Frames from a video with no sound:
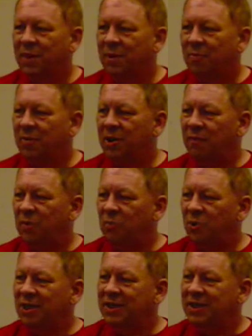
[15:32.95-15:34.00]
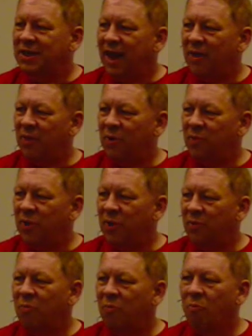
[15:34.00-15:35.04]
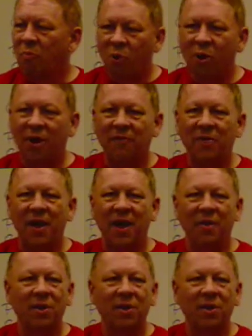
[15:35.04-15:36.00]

But if you put it together with more of them,